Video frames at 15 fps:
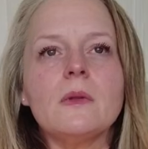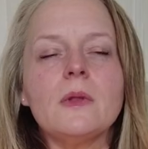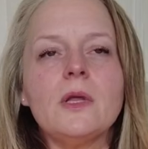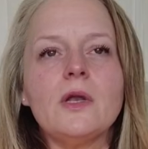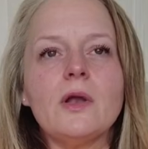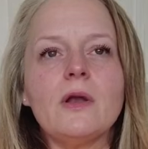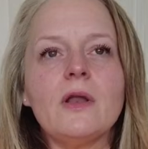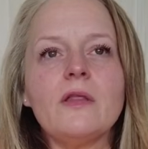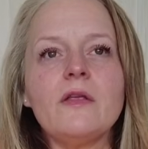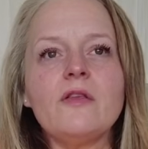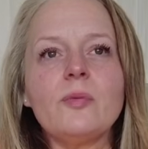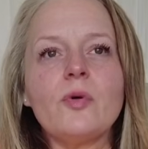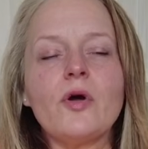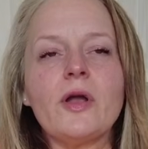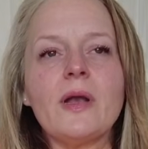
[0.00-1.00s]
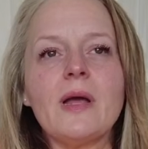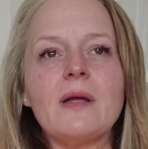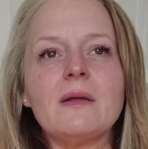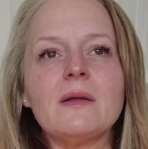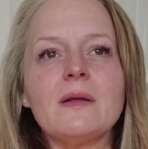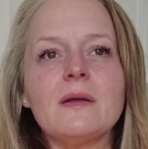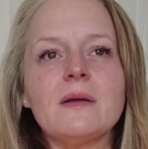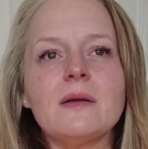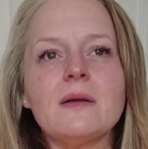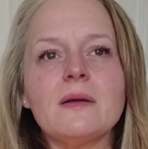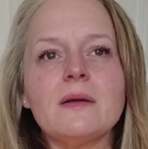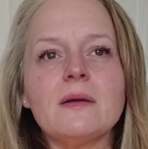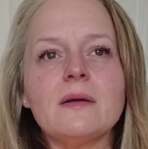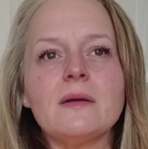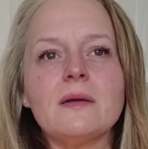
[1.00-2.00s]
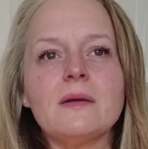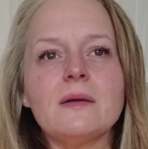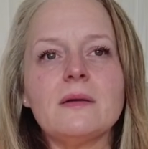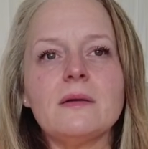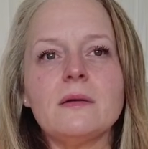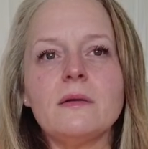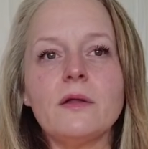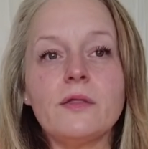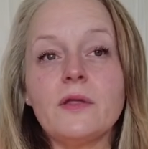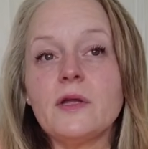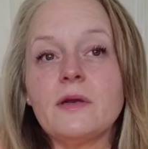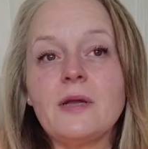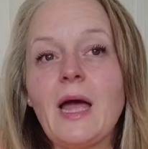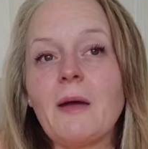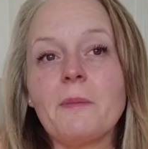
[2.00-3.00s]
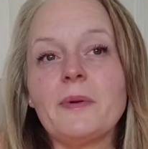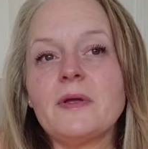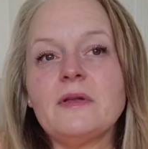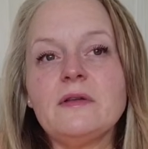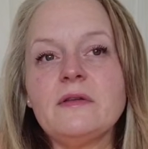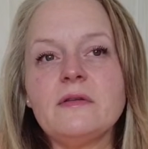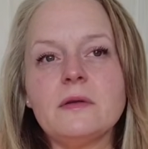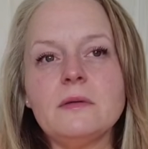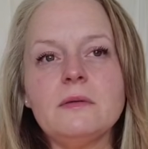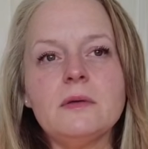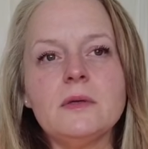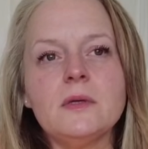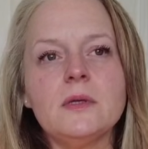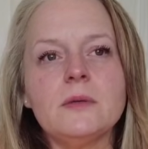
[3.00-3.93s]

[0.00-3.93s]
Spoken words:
You know, and at this point, nothing had happened, and